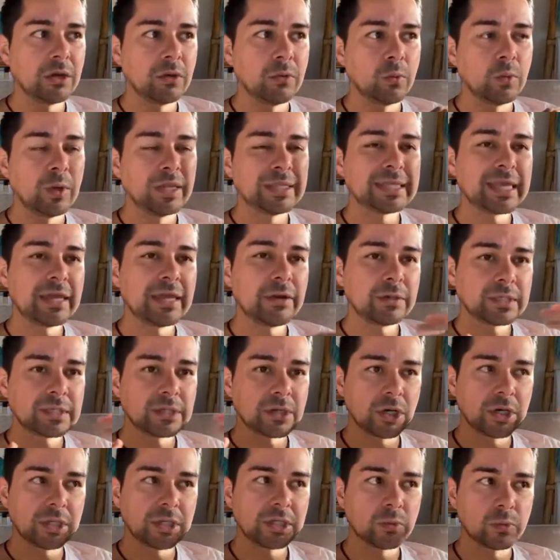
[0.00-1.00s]
And so
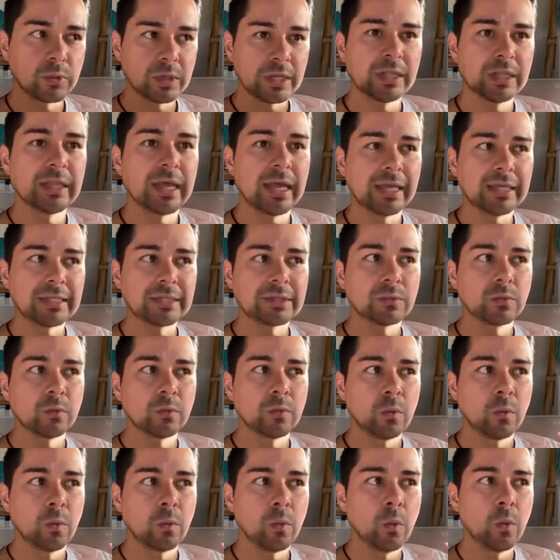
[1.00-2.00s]
once I started to
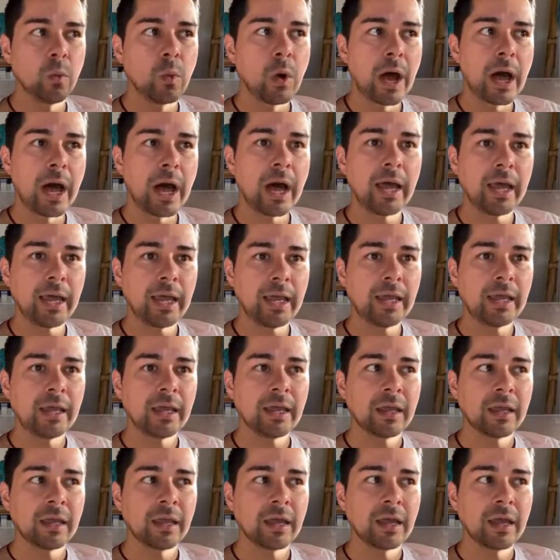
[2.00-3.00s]
realize
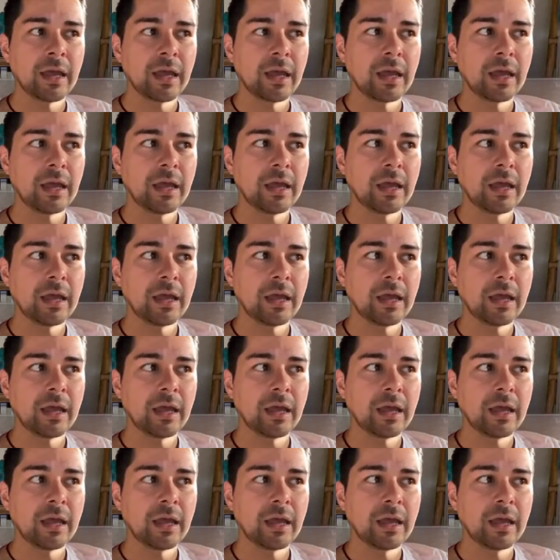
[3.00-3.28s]
why